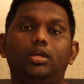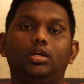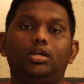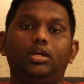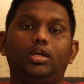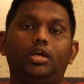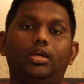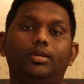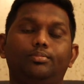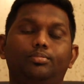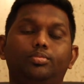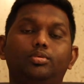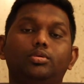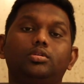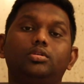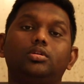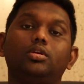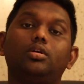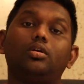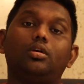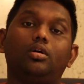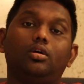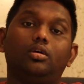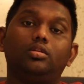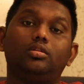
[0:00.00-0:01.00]
and
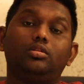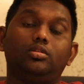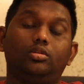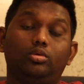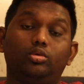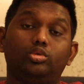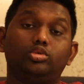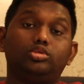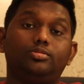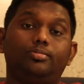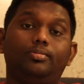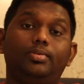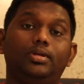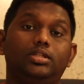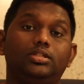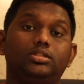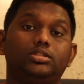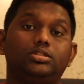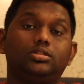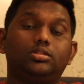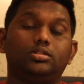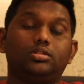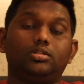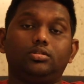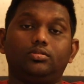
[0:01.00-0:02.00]
put on those
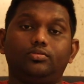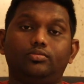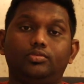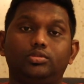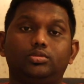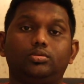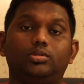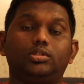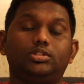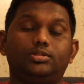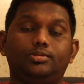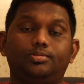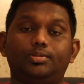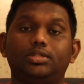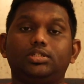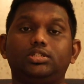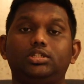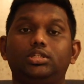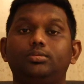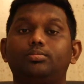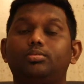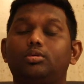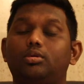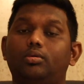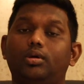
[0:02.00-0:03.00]
bins which were
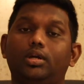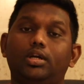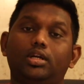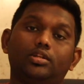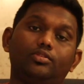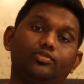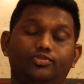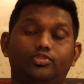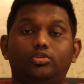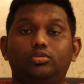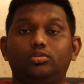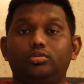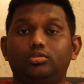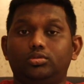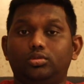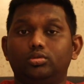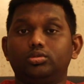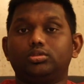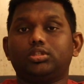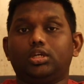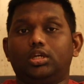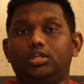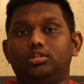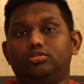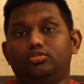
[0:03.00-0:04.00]
specially provided for
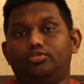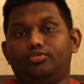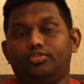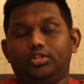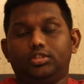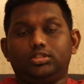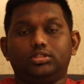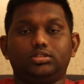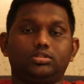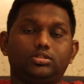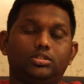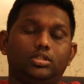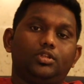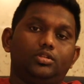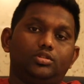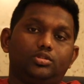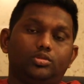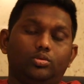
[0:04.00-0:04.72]
those kinds of wastes.